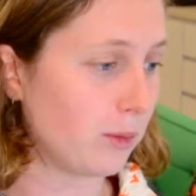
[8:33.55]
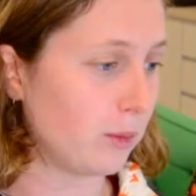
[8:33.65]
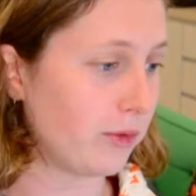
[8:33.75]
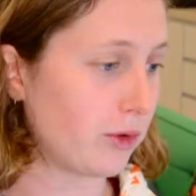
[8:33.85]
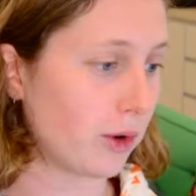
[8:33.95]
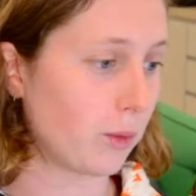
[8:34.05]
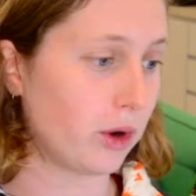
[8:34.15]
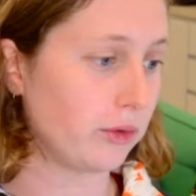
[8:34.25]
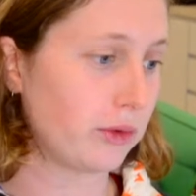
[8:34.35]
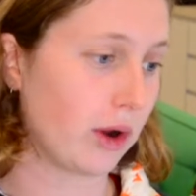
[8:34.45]
we've got a
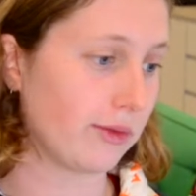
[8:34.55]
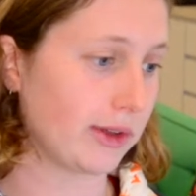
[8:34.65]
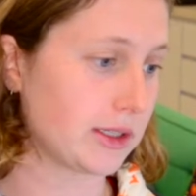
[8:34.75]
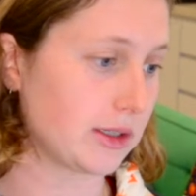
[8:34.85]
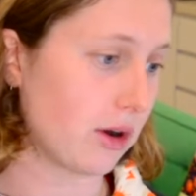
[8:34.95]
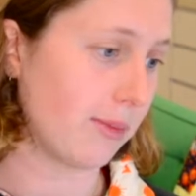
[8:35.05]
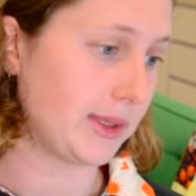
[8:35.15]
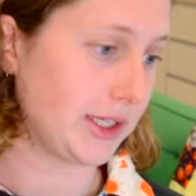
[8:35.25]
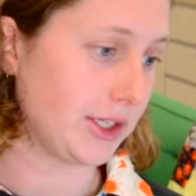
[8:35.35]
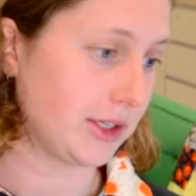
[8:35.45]
world of conflict and
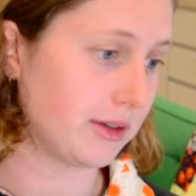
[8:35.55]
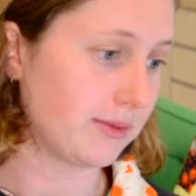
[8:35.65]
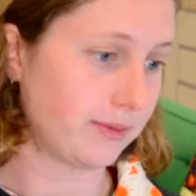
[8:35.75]
competition.